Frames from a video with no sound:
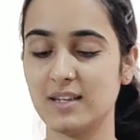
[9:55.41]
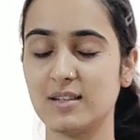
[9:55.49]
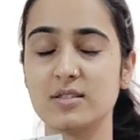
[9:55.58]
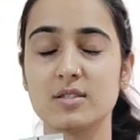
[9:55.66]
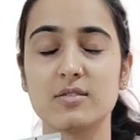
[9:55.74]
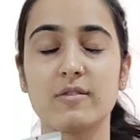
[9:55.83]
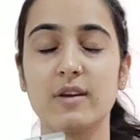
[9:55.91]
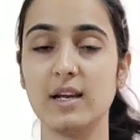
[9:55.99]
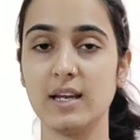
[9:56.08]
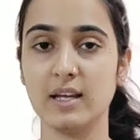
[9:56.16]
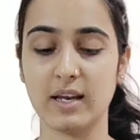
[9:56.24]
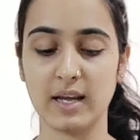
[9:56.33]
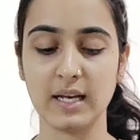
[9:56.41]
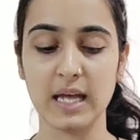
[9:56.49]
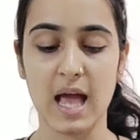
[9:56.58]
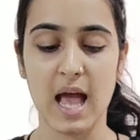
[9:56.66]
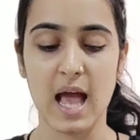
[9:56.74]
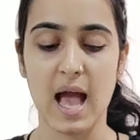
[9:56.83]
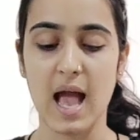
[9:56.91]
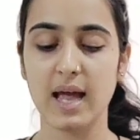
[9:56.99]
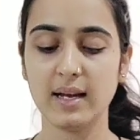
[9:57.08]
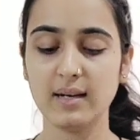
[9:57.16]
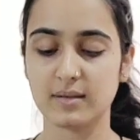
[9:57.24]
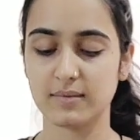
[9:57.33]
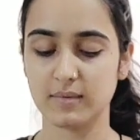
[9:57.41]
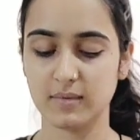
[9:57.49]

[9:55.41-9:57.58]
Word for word: It is really great, and